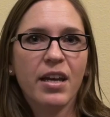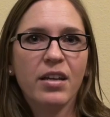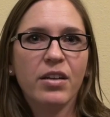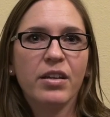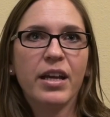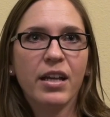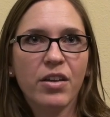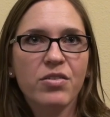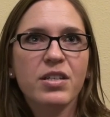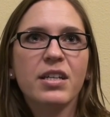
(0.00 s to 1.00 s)
to getting
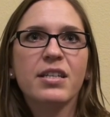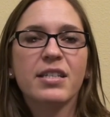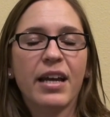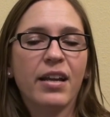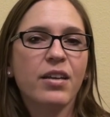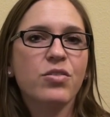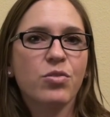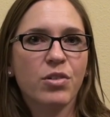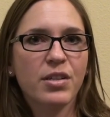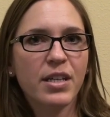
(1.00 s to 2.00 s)
used to citing
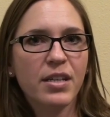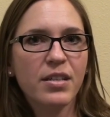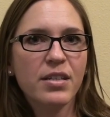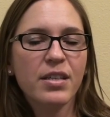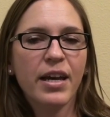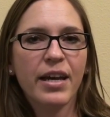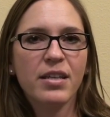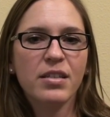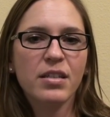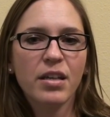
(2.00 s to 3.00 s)
sources
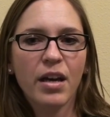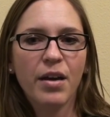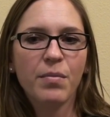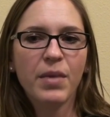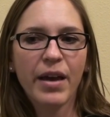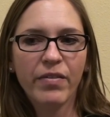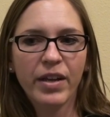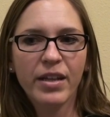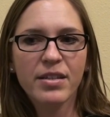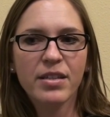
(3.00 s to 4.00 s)
as
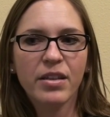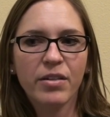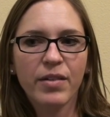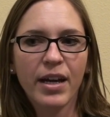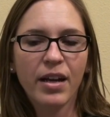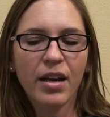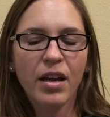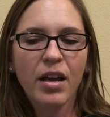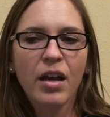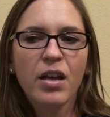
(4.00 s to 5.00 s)
evidence in their
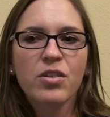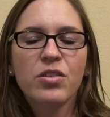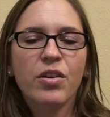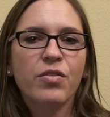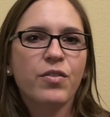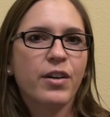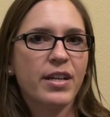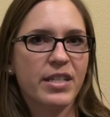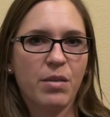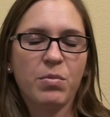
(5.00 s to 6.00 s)
writing. So for
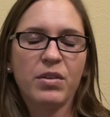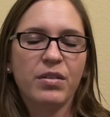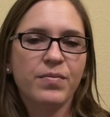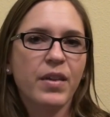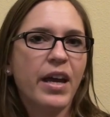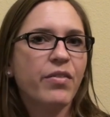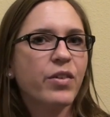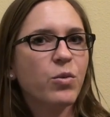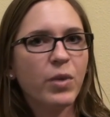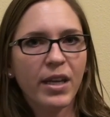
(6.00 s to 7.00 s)
example,
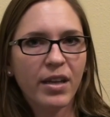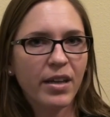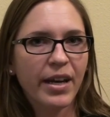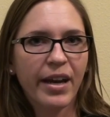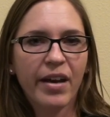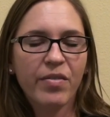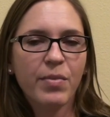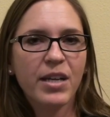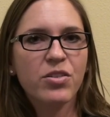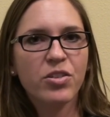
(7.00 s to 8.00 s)
every week I have
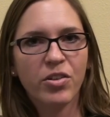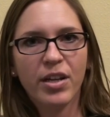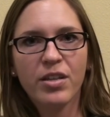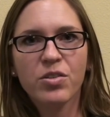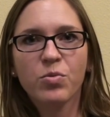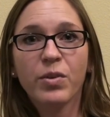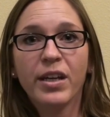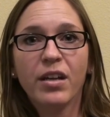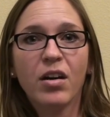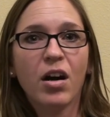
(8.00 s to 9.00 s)
my students
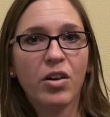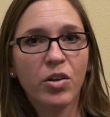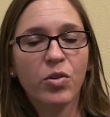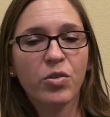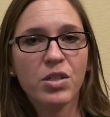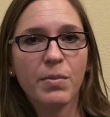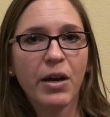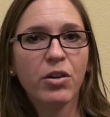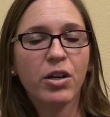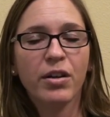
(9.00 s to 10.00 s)
read articles
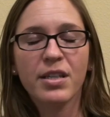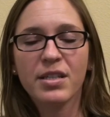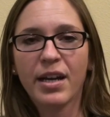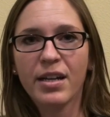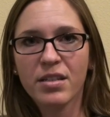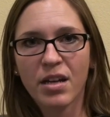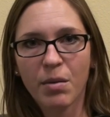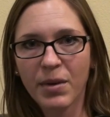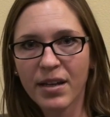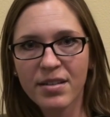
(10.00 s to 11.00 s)
about current science
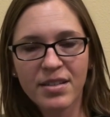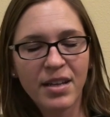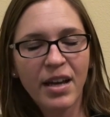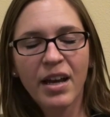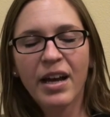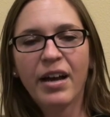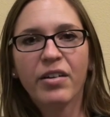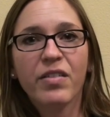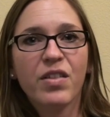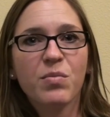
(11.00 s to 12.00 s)
topics.
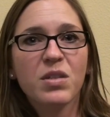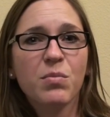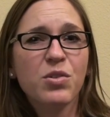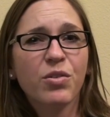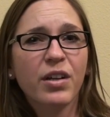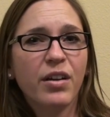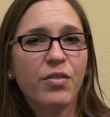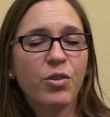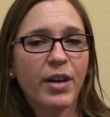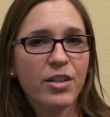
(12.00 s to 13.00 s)
I'll give them some sort
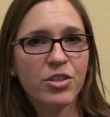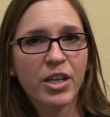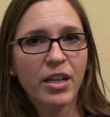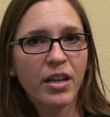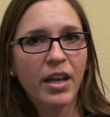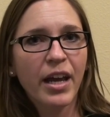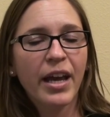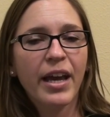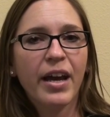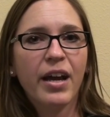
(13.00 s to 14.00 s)
of question,
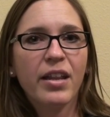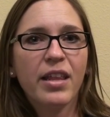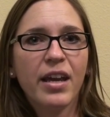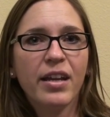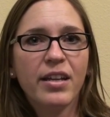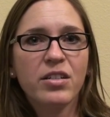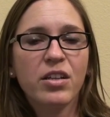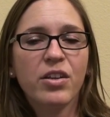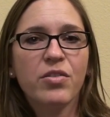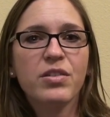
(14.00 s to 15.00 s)
and they need
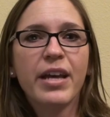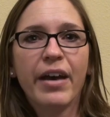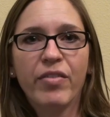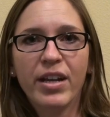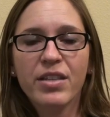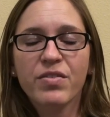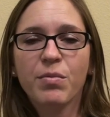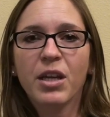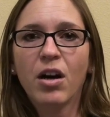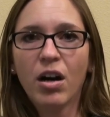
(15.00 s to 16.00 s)
to use evidence
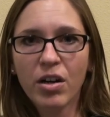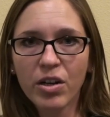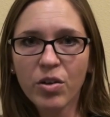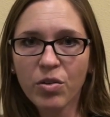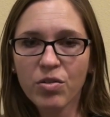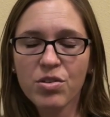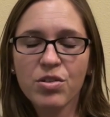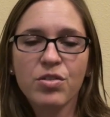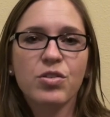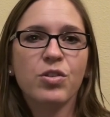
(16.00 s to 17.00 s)
from the
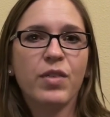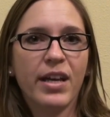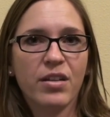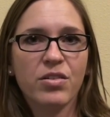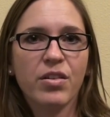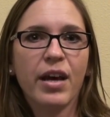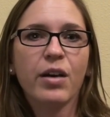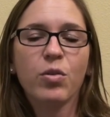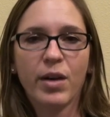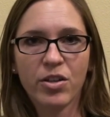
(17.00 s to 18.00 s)
articles to answer
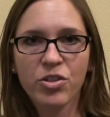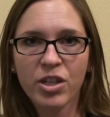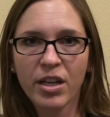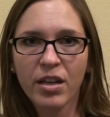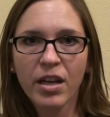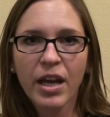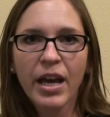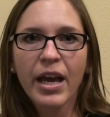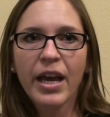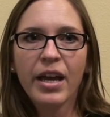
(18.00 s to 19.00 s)
that question.
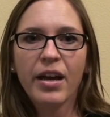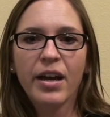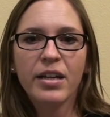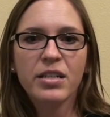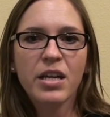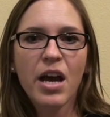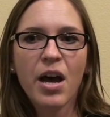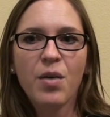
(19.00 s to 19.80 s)
And